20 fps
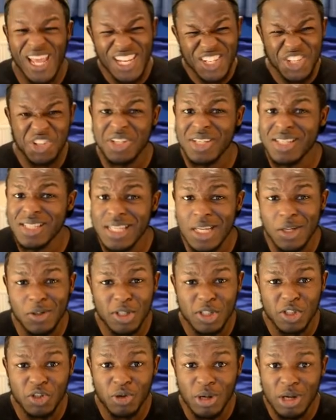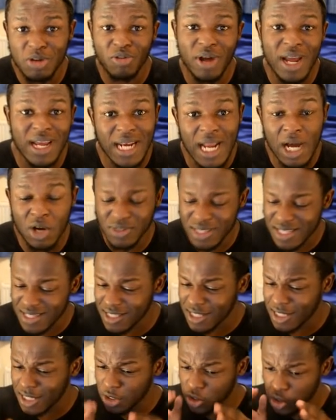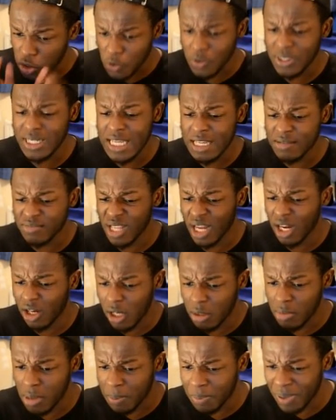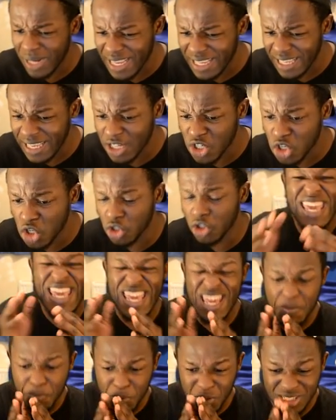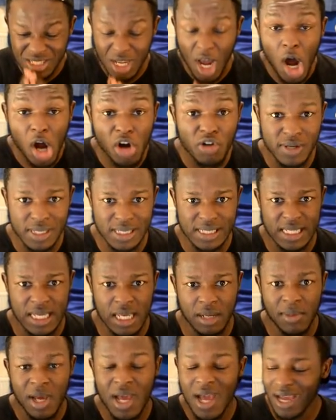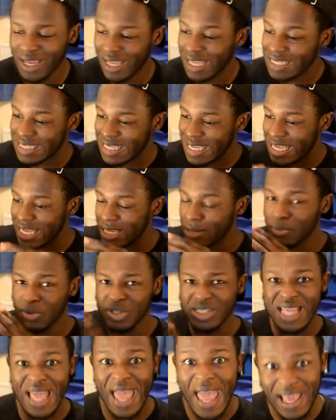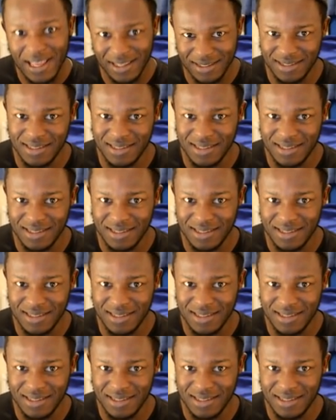As you can see on the screen right now, these are the two teams that are going to be playing each other. Ibra's current team against Ibra's ex